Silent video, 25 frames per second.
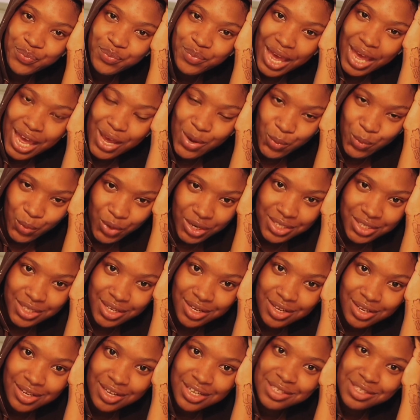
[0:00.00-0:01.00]
I
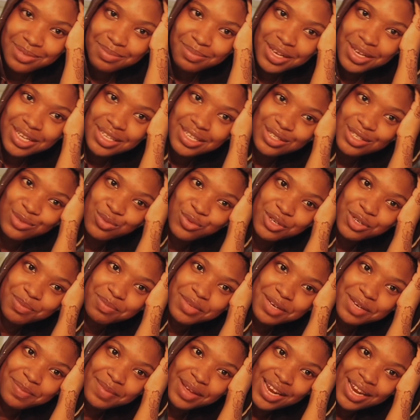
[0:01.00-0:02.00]
wanted it. It would
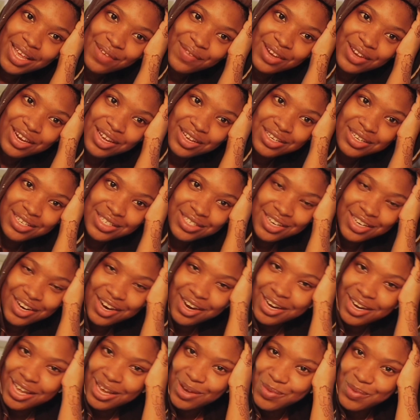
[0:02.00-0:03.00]
make my life a lot easier,
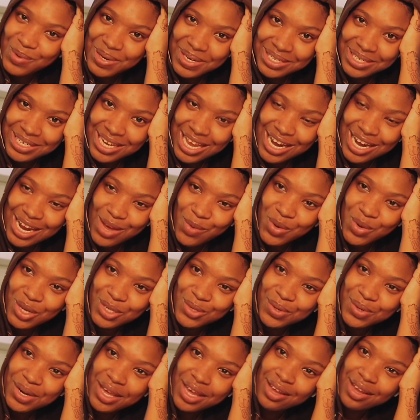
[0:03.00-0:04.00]
and I
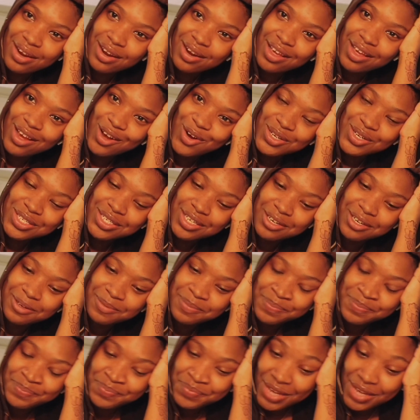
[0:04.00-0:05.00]
went on ahead and I got it,
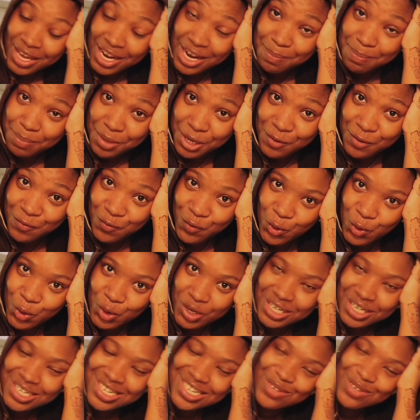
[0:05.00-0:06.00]
and I paid for
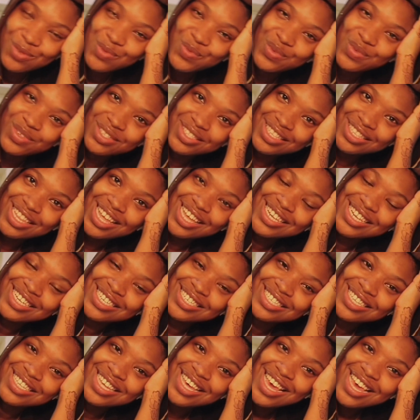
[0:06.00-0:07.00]
it. That
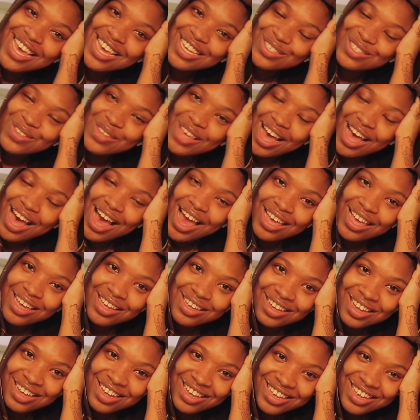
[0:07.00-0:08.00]
is so. Yeah,
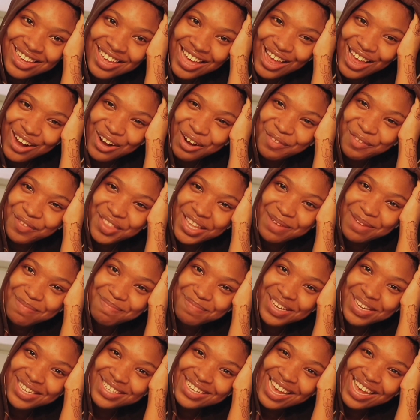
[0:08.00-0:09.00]
I love
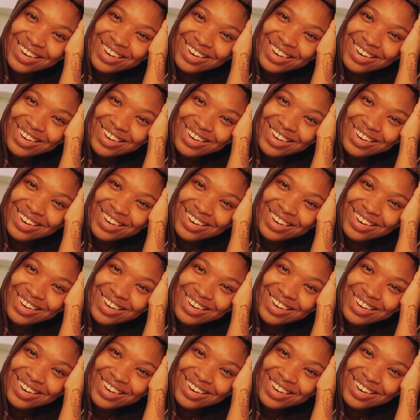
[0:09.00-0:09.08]
that bit.